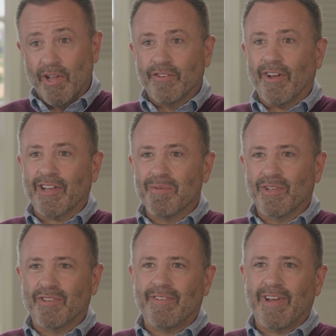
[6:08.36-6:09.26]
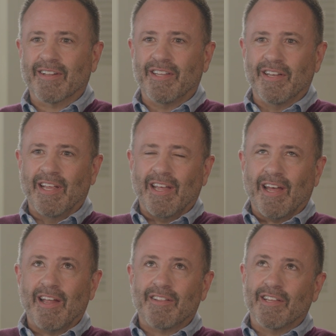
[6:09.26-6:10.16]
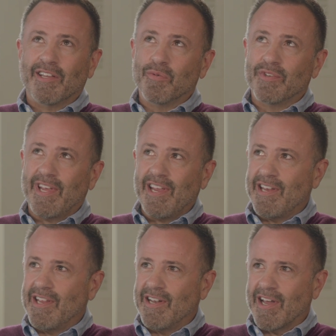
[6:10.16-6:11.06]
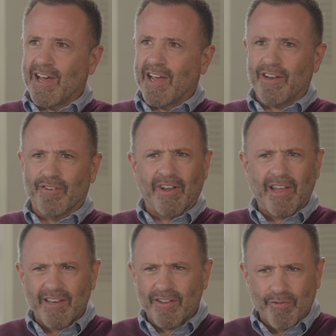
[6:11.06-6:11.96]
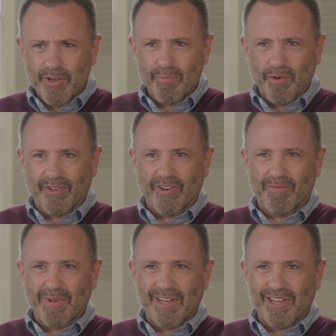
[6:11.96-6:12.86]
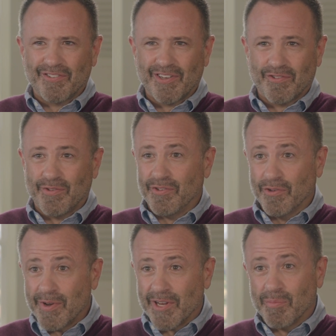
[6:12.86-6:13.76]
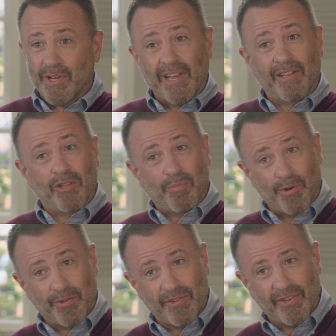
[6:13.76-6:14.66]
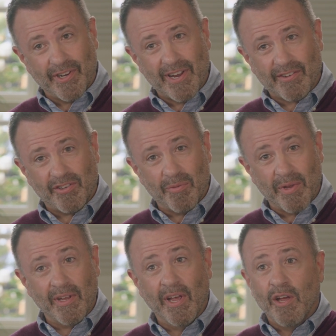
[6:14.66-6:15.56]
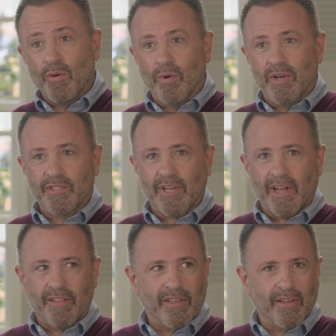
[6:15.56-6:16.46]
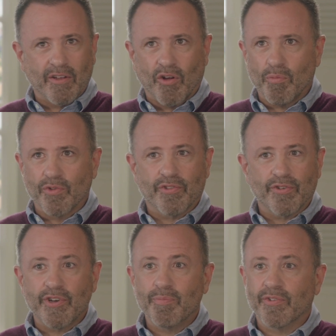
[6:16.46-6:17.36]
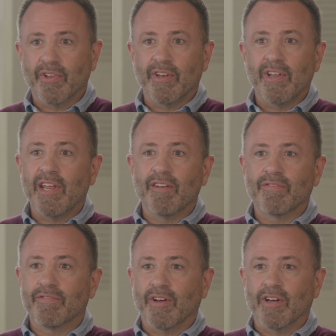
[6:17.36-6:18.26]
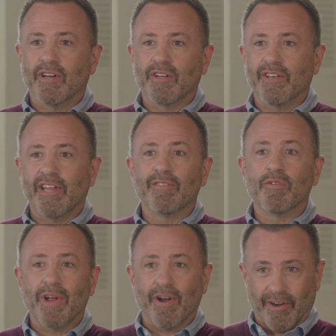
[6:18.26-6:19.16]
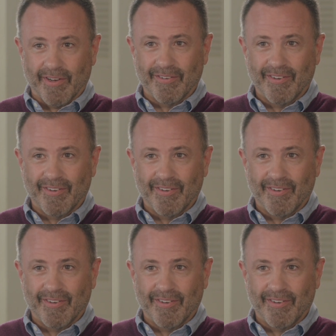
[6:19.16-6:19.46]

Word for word: talking about the fact that I think it was 89 or 93% of my ancestry is Greek, but yet the person sitting next to me was, I think, almost 30% Native, uh, Native American.